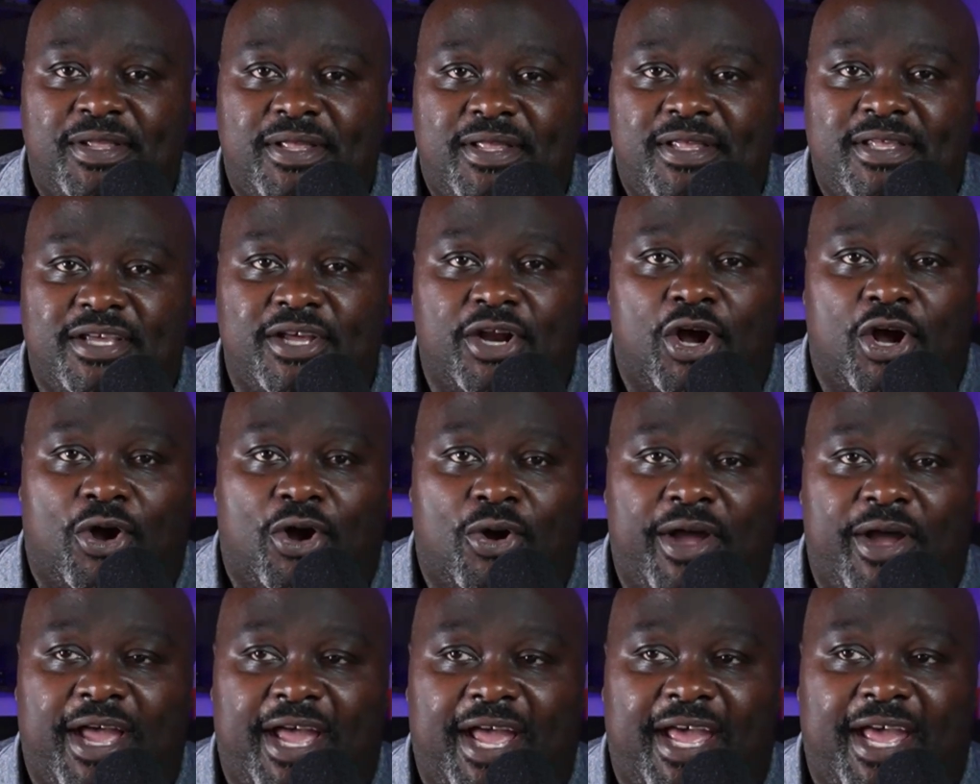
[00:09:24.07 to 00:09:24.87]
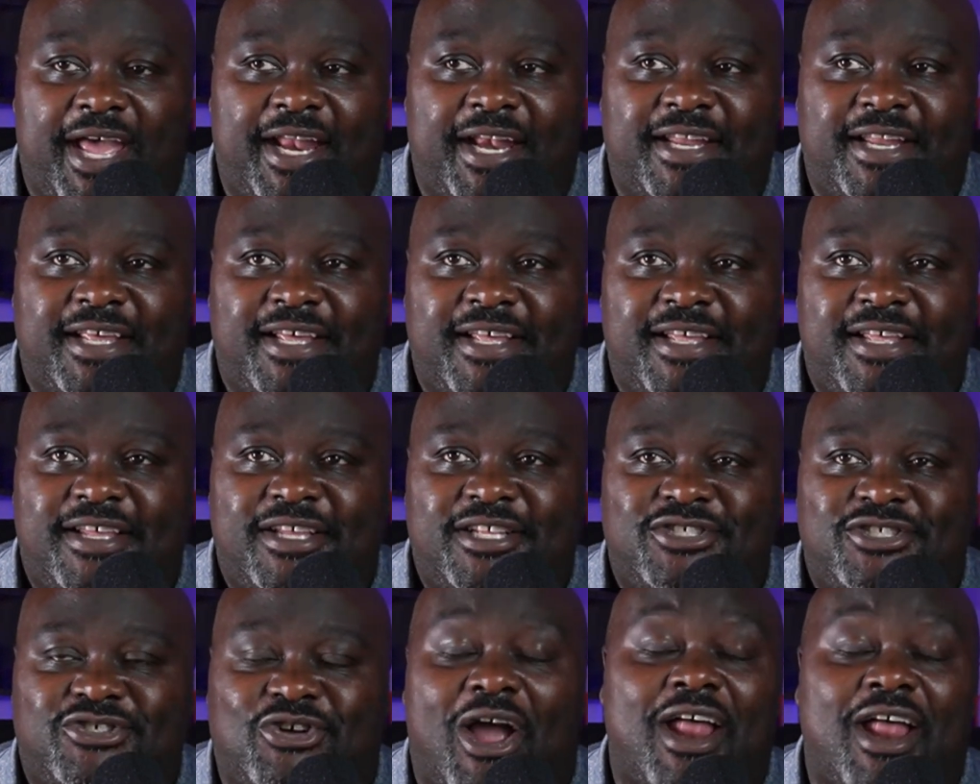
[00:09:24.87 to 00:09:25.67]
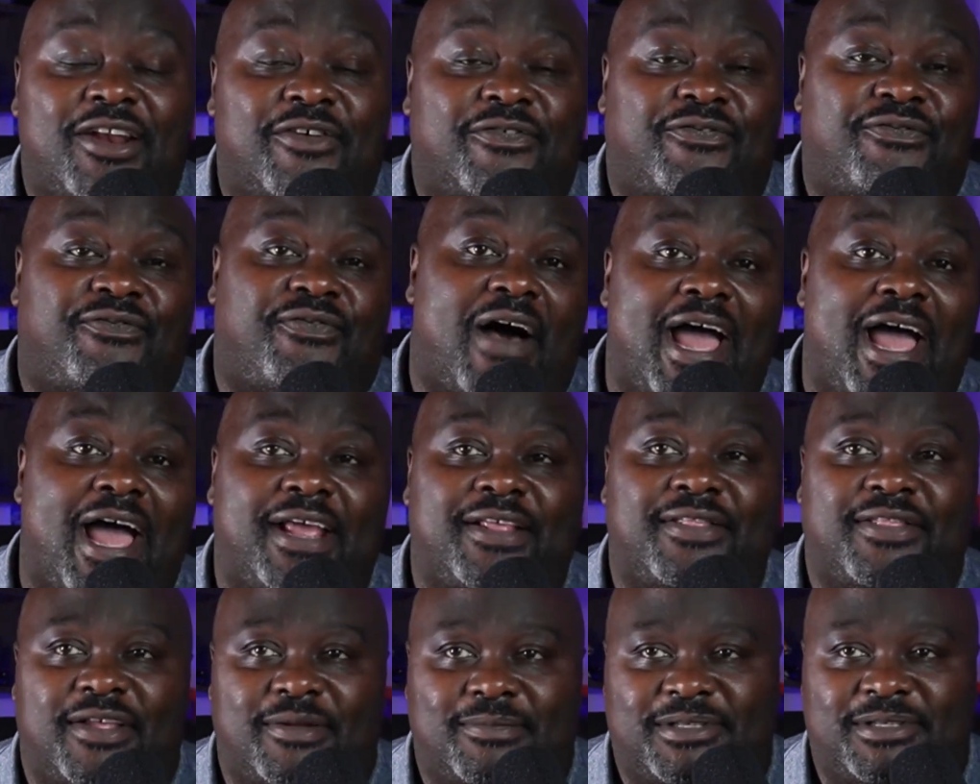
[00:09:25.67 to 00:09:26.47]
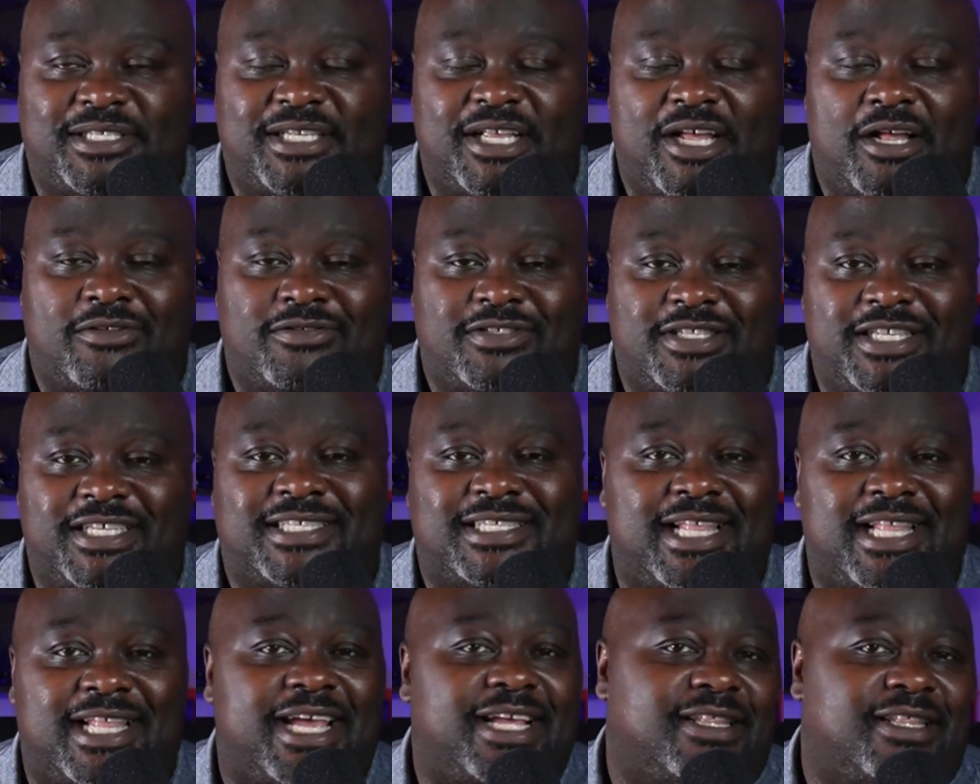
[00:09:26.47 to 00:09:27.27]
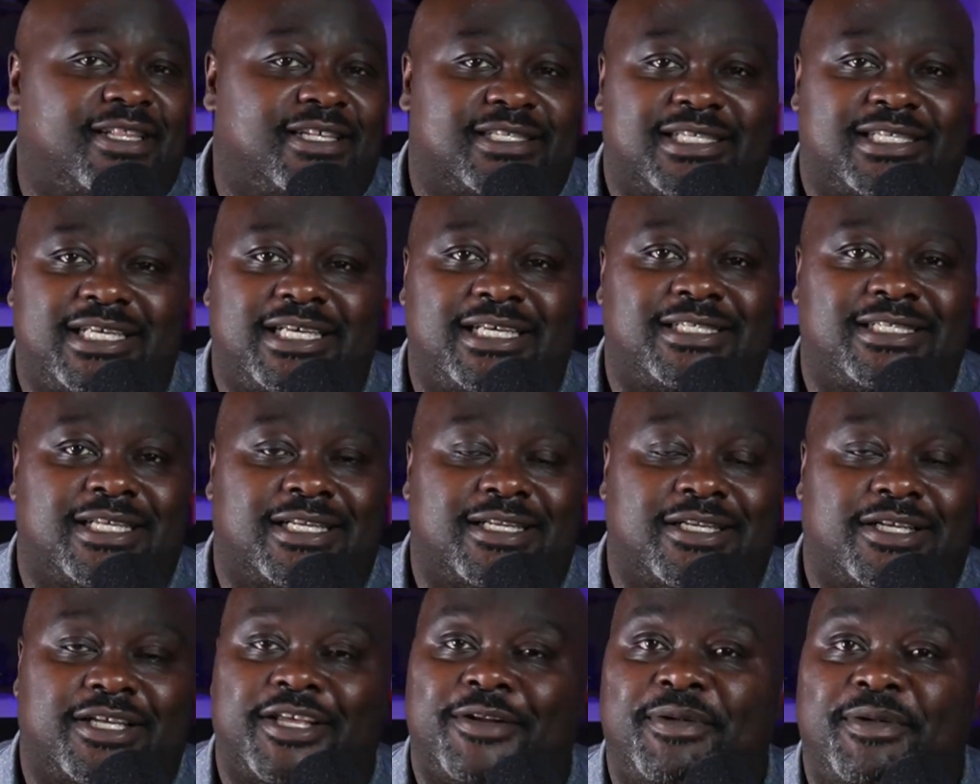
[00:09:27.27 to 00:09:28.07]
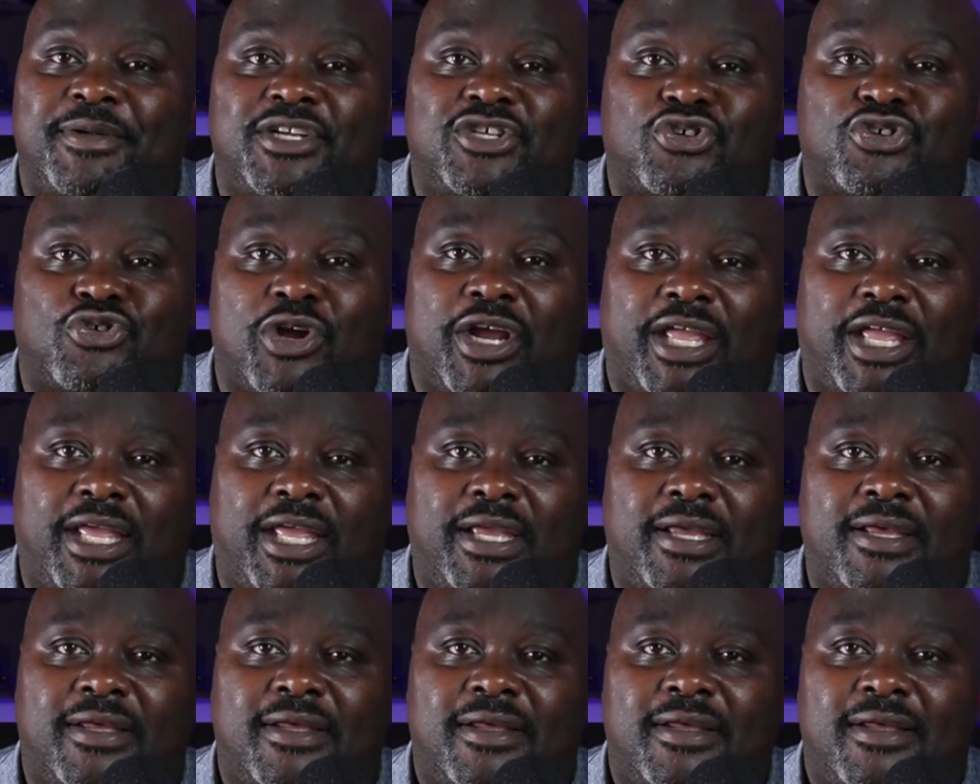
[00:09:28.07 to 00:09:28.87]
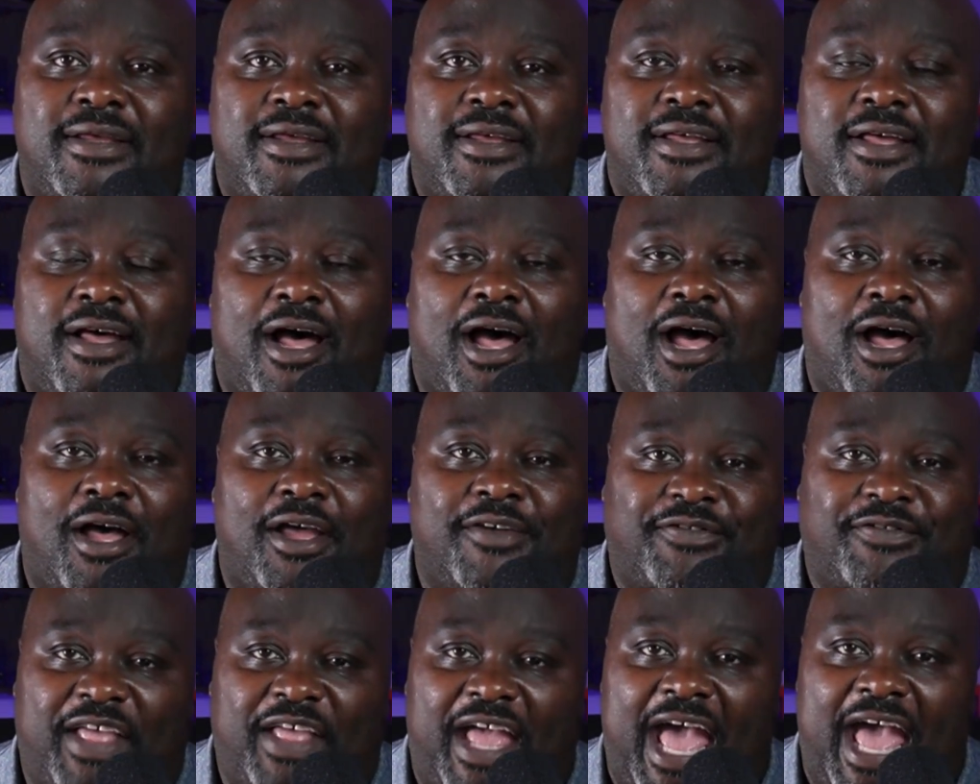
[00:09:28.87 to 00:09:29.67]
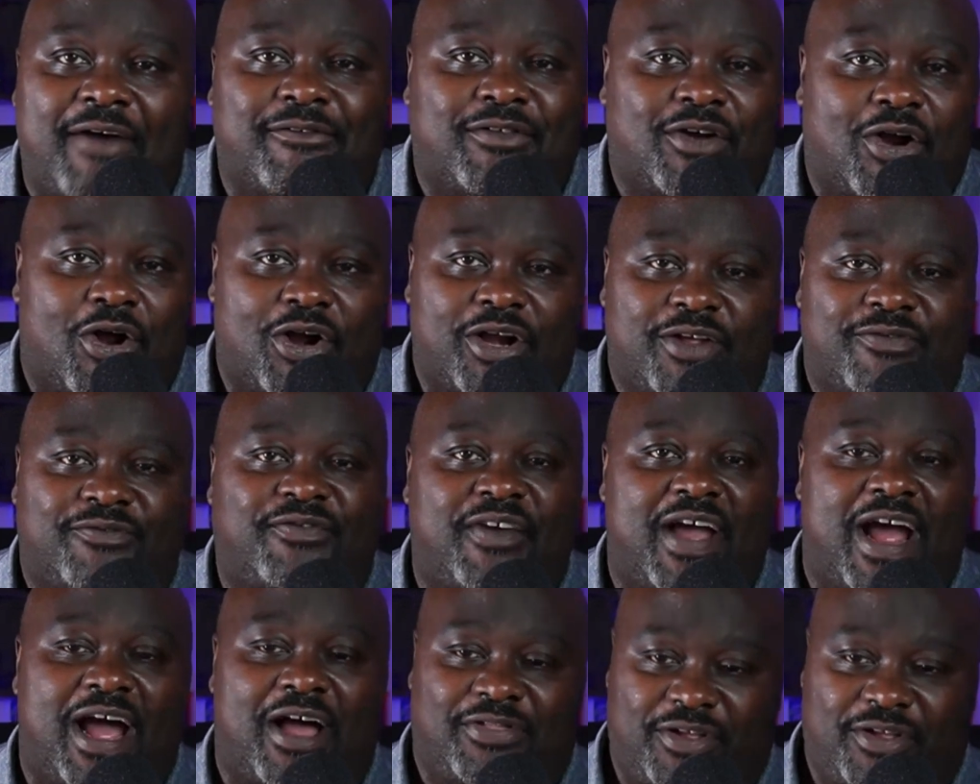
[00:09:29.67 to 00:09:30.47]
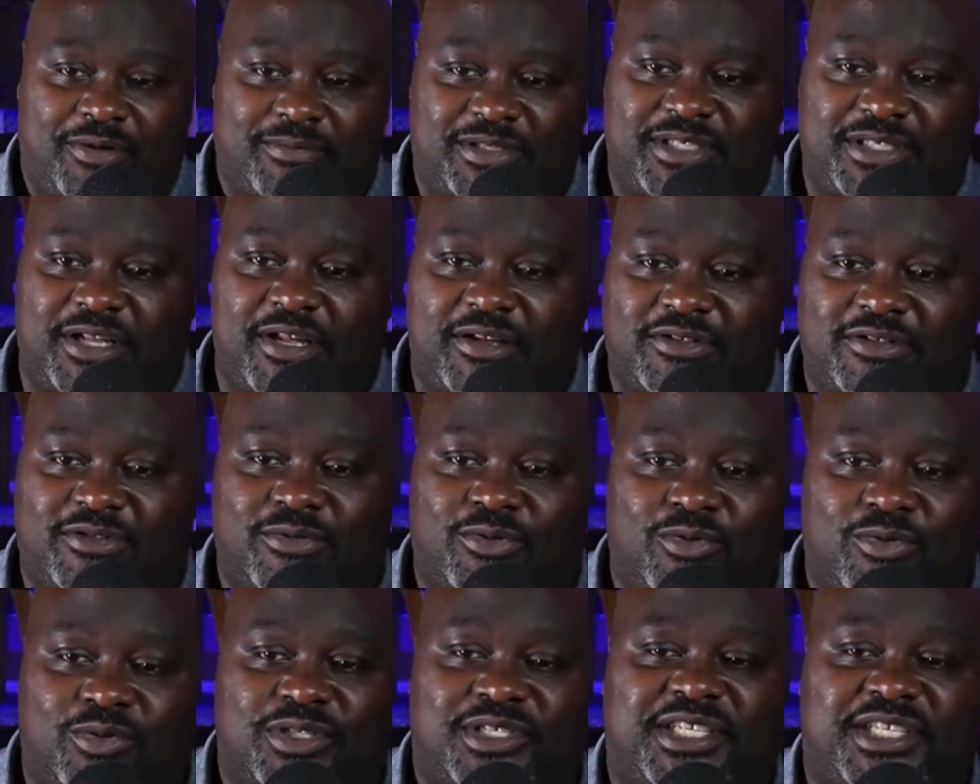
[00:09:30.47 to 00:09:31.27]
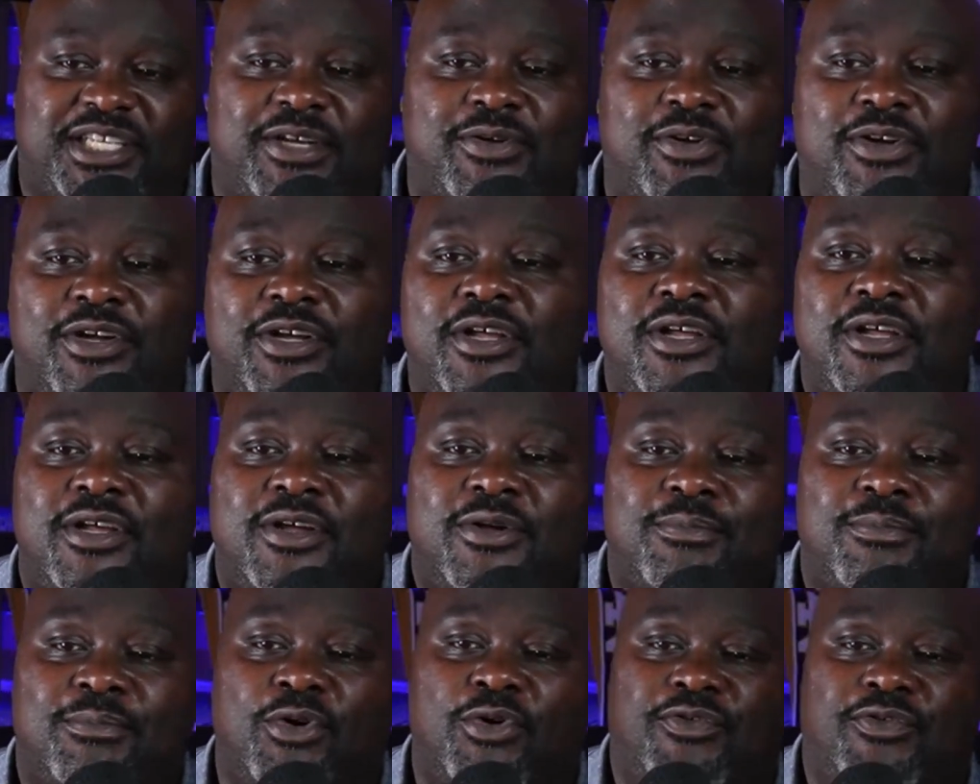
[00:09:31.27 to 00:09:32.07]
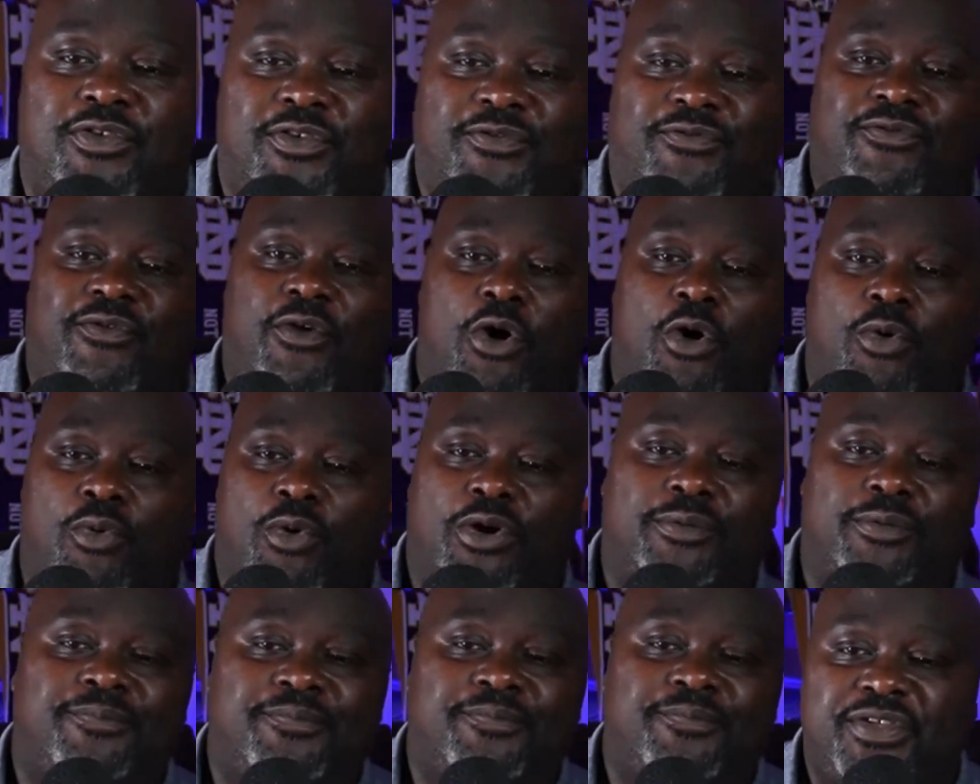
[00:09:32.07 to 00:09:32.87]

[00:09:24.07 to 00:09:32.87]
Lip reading: and trying to find themselves this late in the season can be tricky if they haven't already found themselves. So we'll see moving forward.